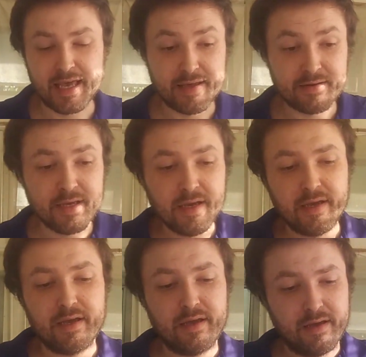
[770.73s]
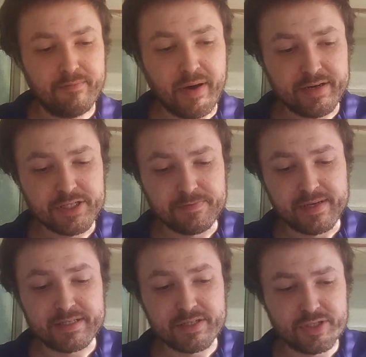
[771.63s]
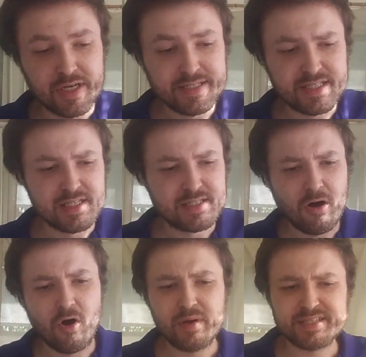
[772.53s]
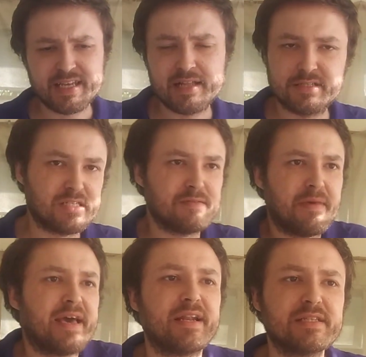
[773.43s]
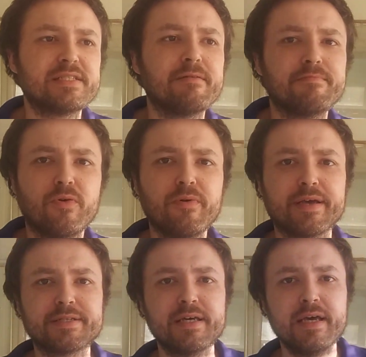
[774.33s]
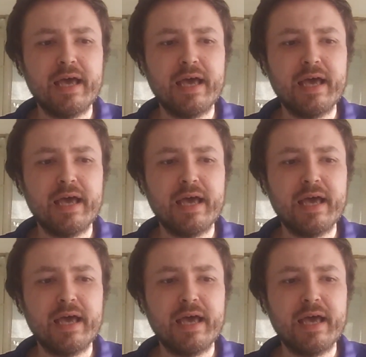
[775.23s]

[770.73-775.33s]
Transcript: And punishment, justice always gets its man at some point.